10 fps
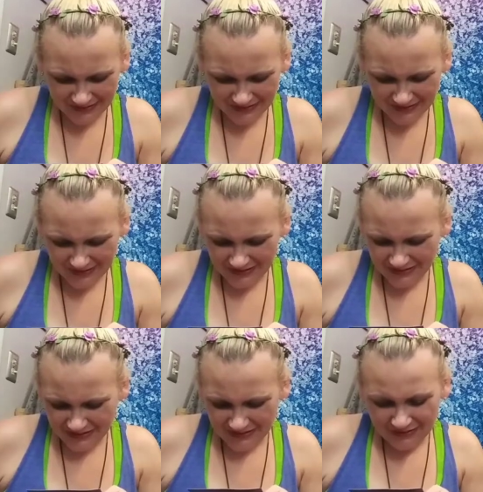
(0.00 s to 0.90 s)

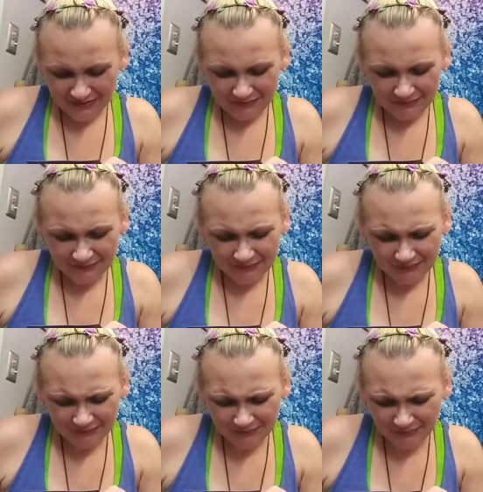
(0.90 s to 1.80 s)

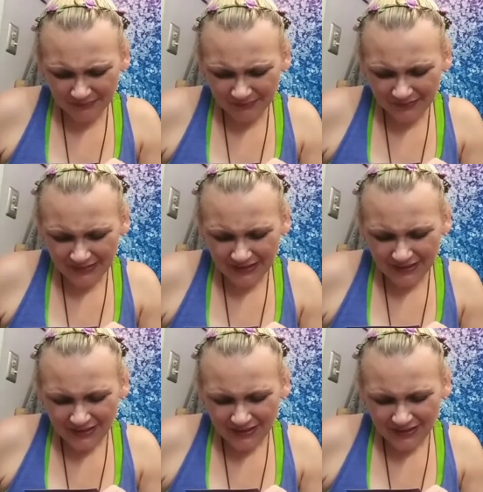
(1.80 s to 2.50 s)
(no one is talking)